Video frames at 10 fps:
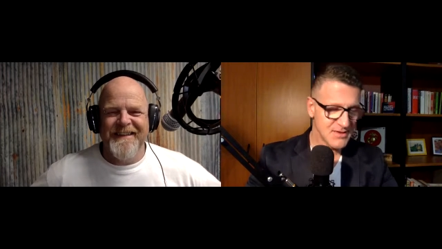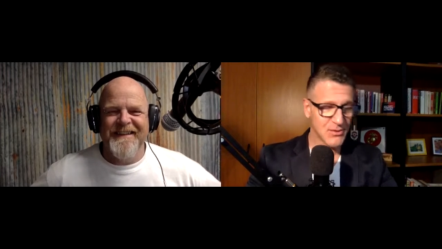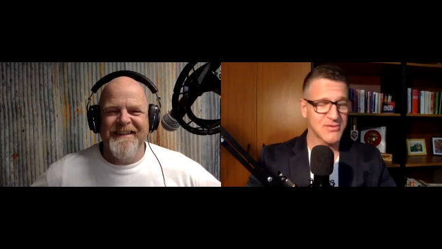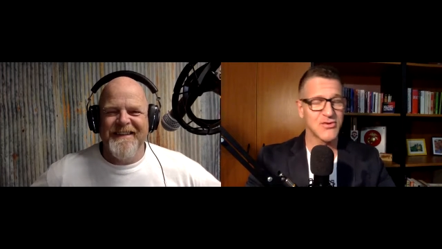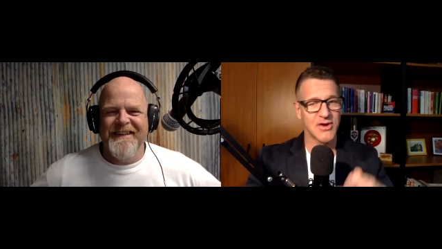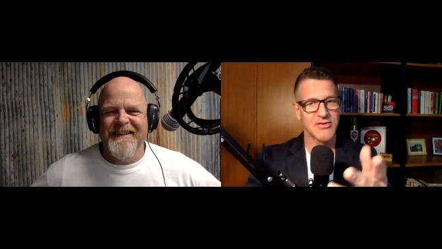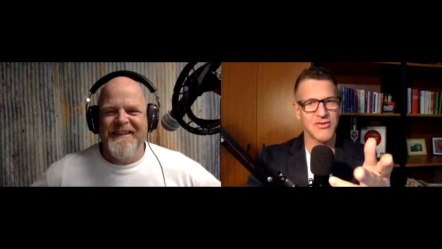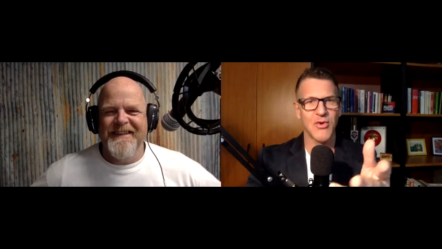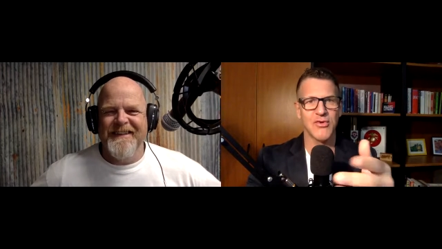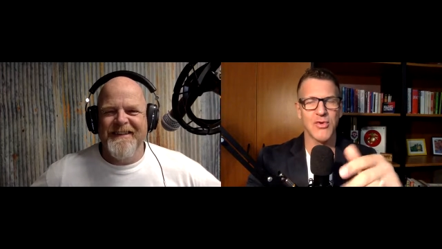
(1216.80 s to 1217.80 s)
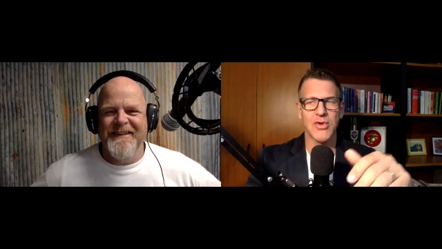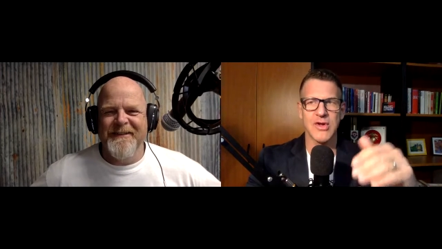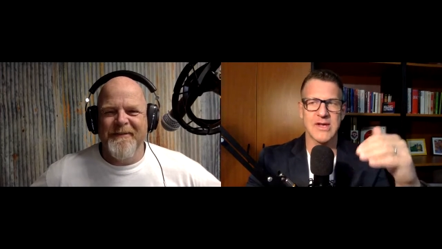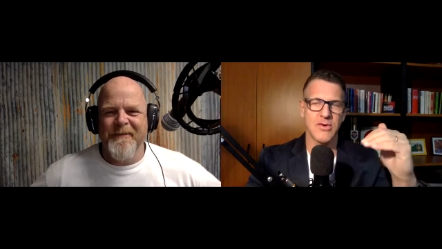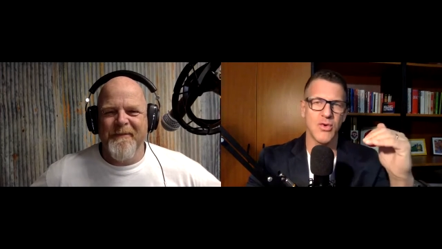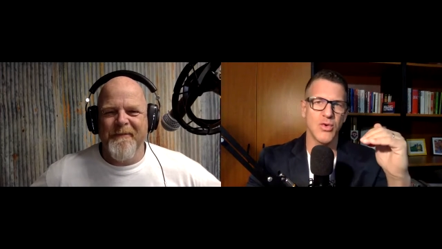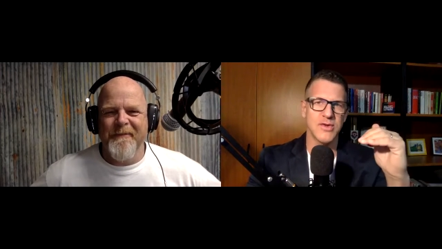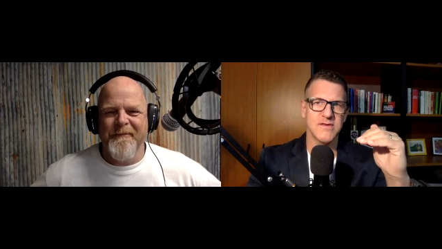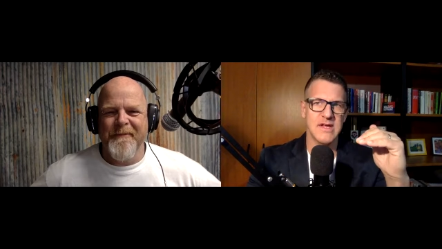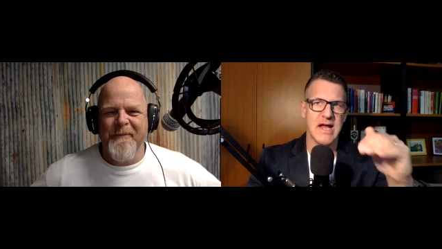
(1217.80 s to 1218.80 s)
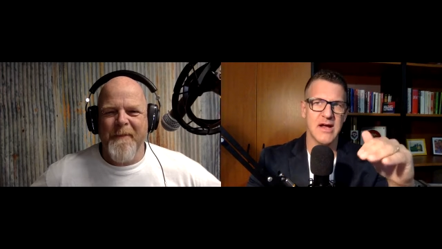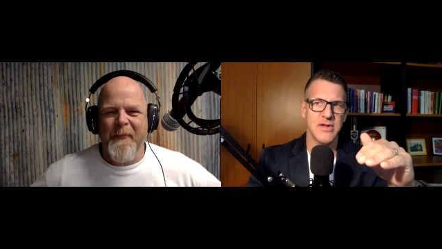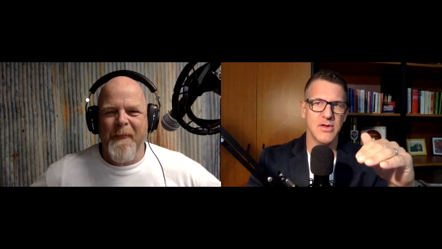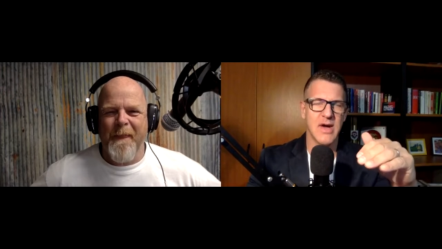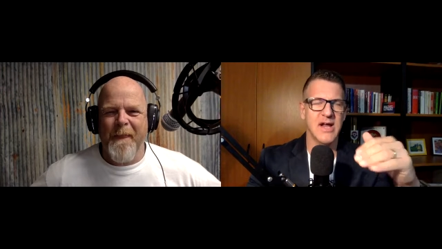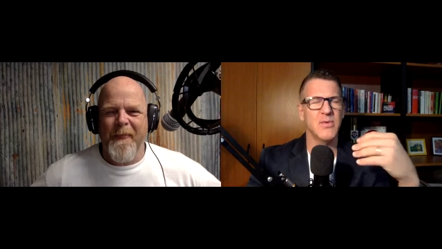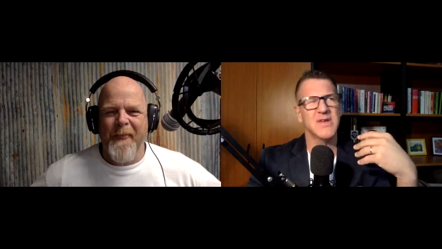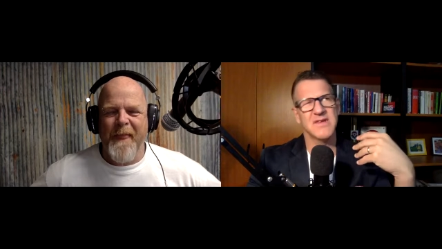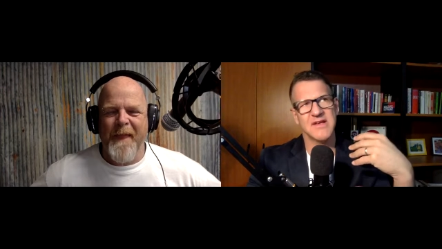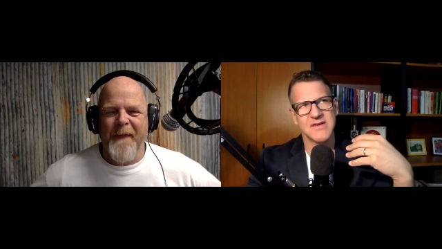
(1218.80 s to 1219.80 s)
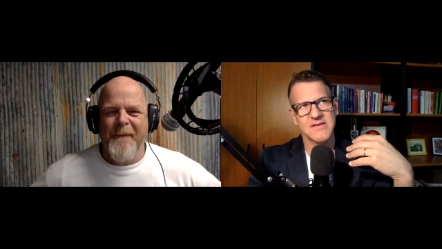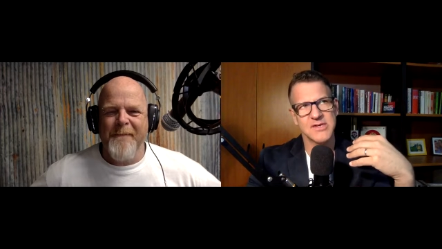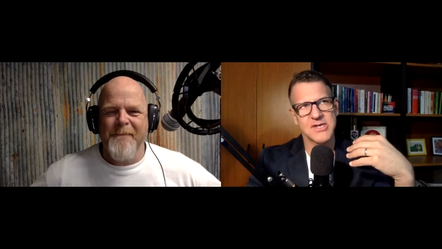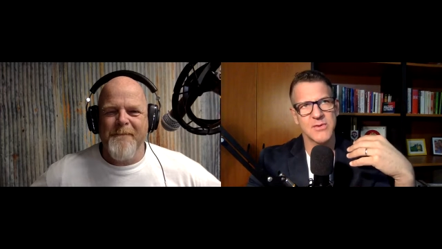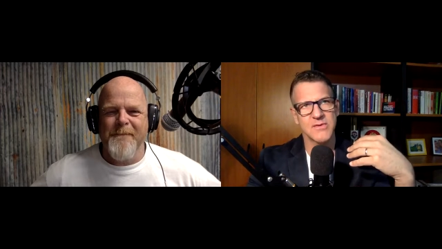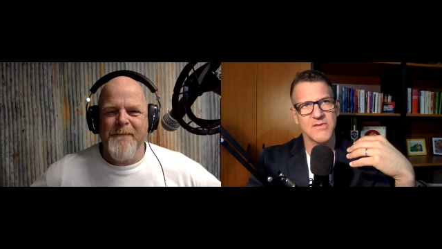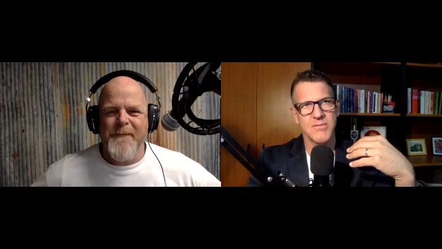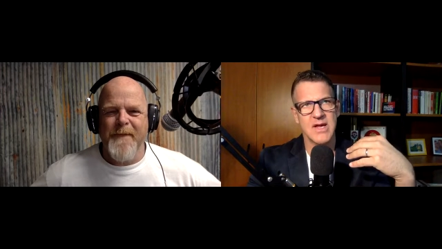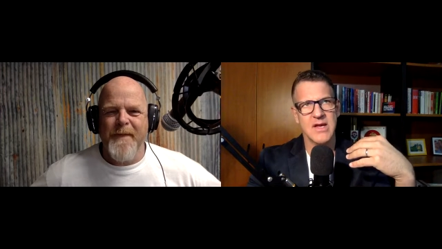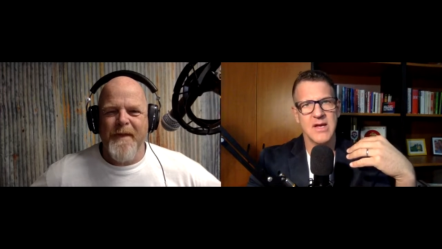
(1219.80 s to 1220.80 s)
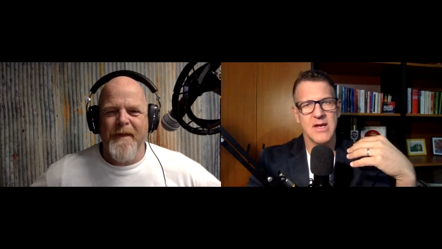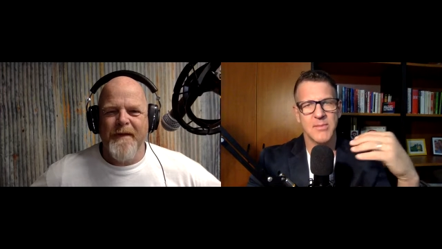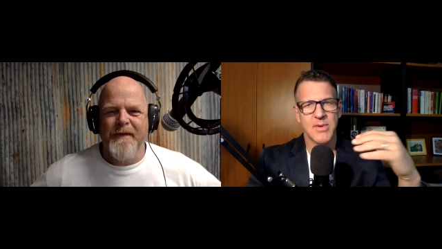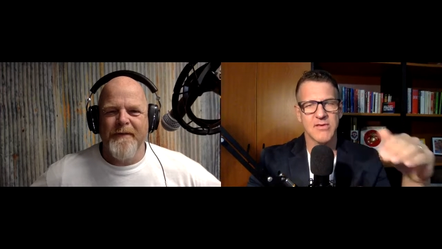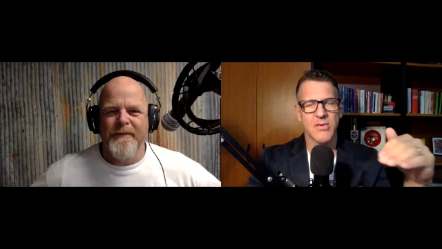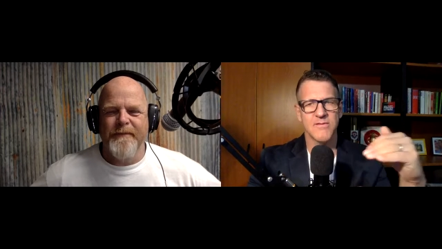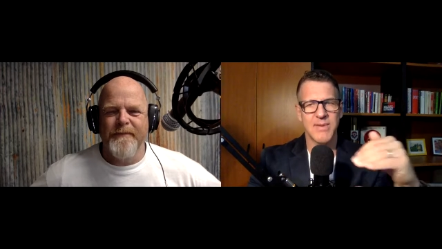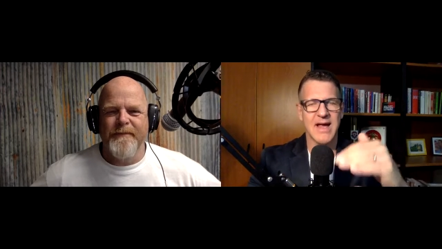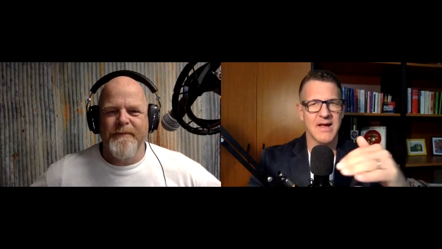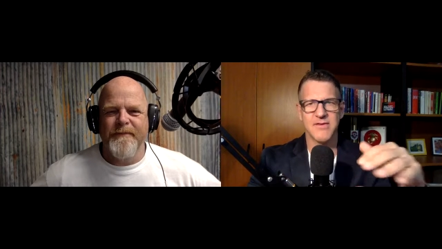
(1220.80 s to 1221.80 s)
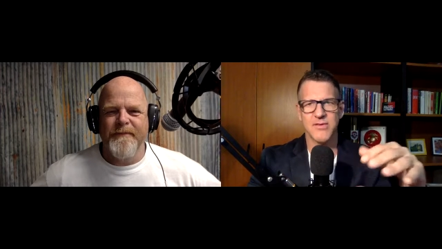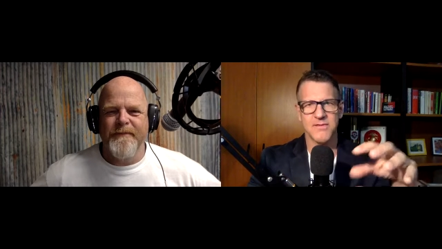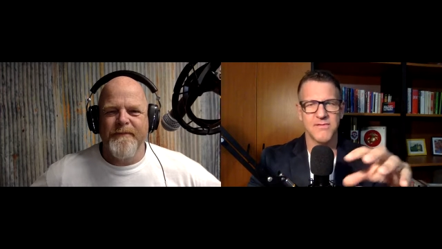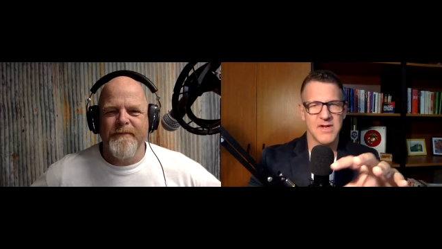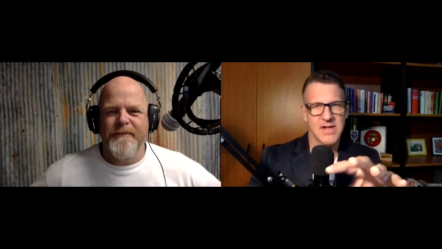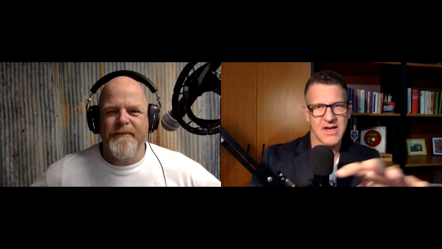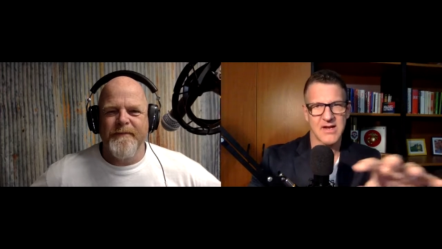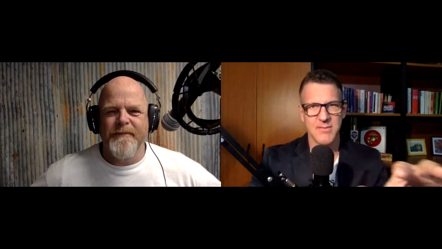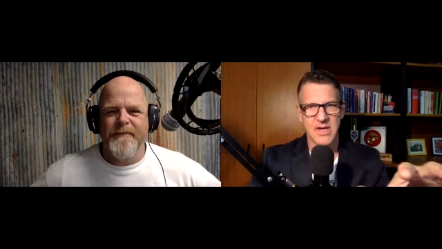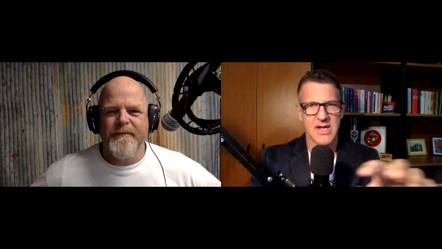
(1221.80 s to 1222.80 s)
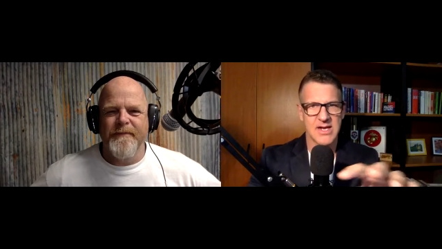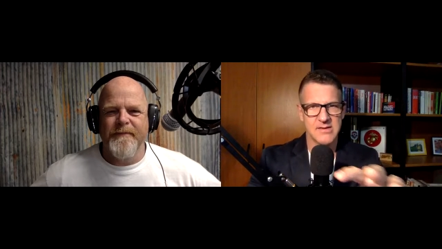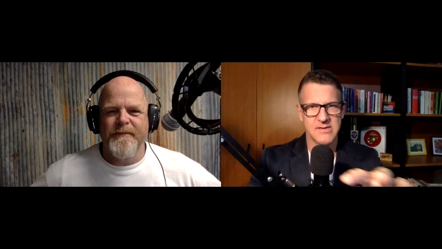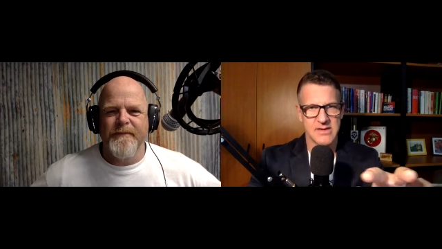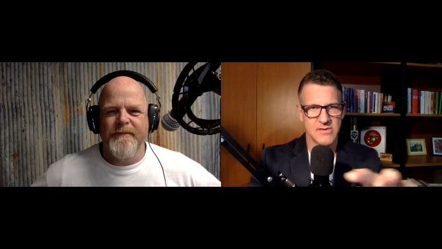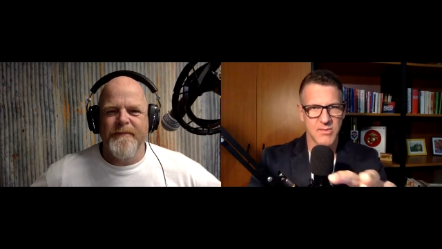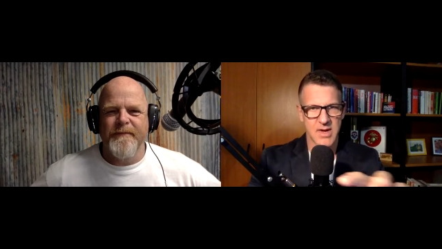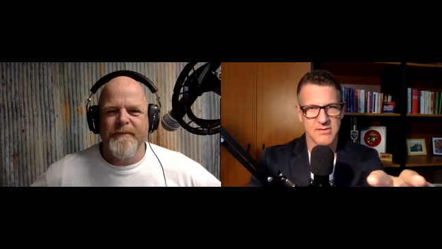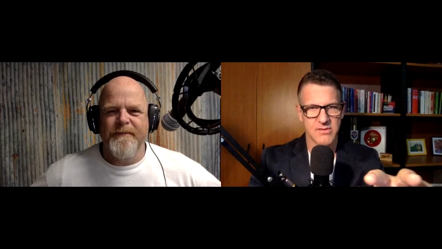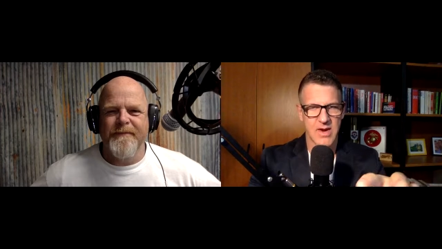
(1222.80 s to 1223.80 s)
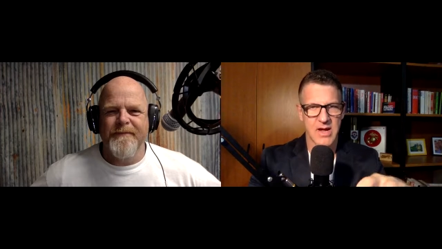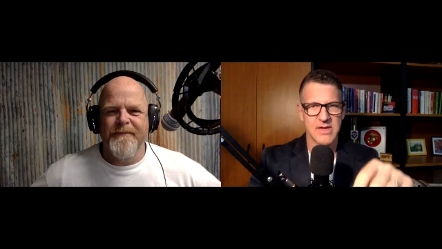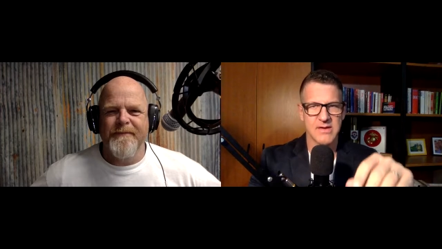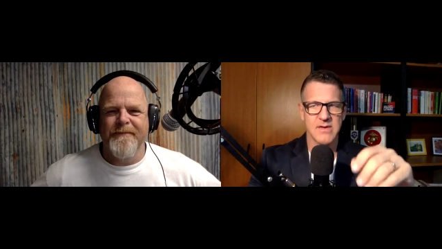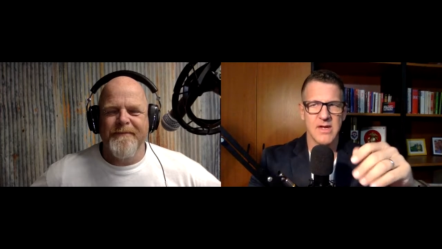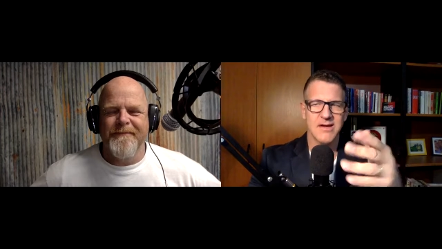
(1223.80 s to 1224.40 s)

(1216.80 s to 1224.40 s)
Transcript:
Speaker 1: so it's it's sort sort of cool to see how you. I don't want to say it's disingenuous of me but I sort of I sort of fit like a chameleon into, into my surroundings.